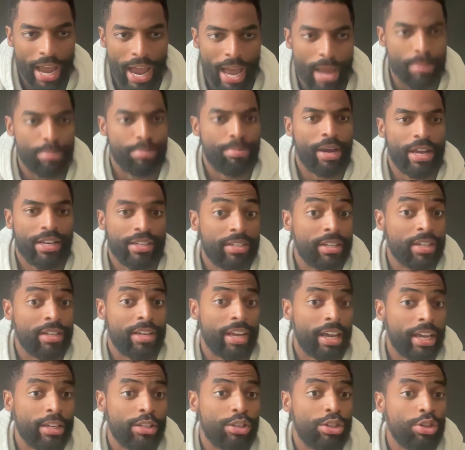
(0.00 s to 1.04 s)
at best a
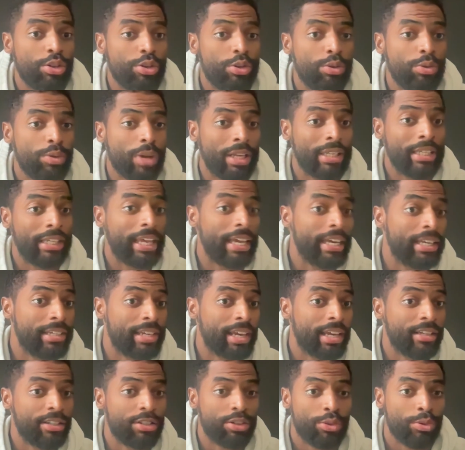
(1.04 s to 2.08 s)
day two, a late
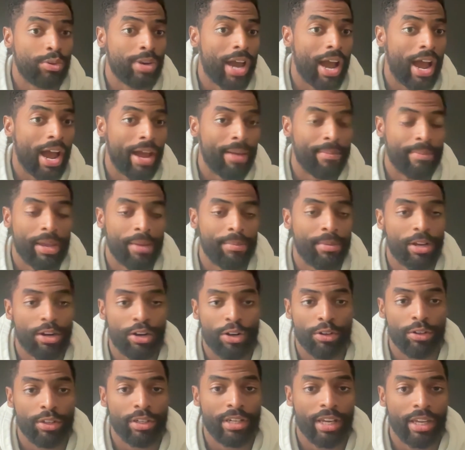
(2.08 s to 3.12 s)
day two guy, maybe an
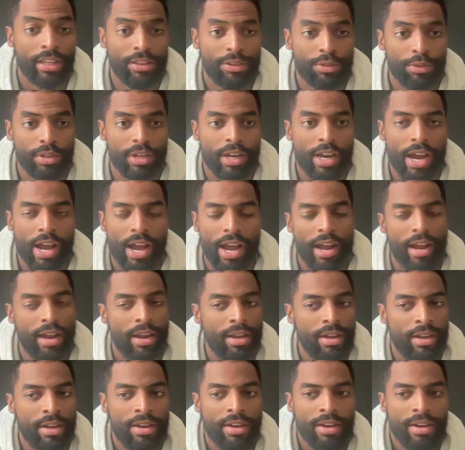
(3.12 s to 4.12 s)
early day three guy.